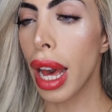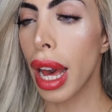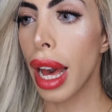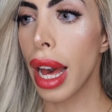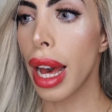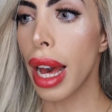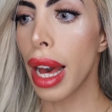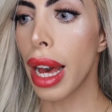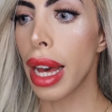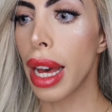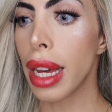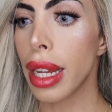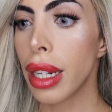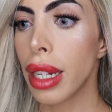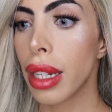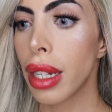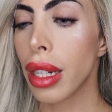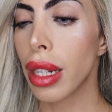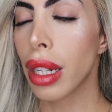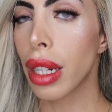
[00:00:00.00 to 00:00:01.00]

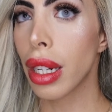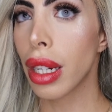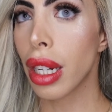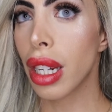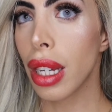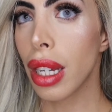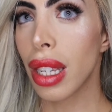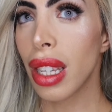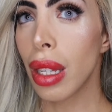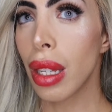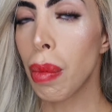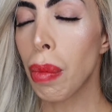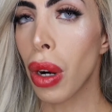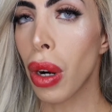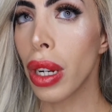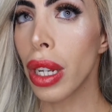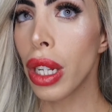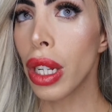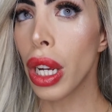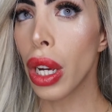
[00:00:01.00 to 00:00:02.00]
and this is
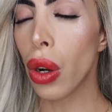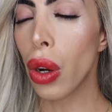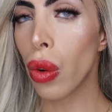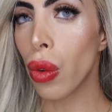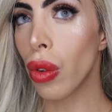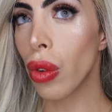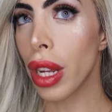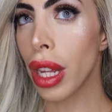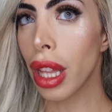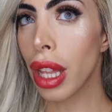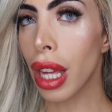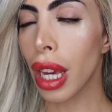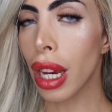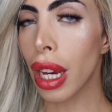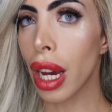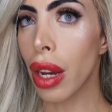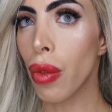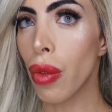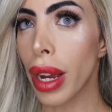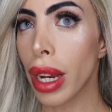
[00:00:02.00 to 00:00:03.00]
probably the only thing
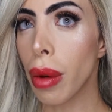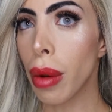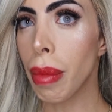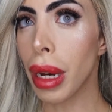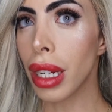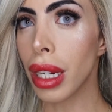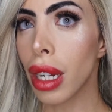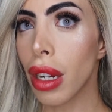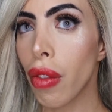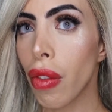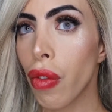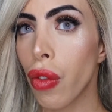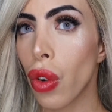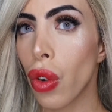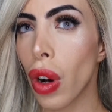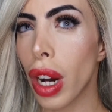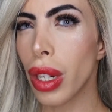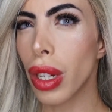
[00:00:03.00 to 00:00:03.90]
I recommend it for.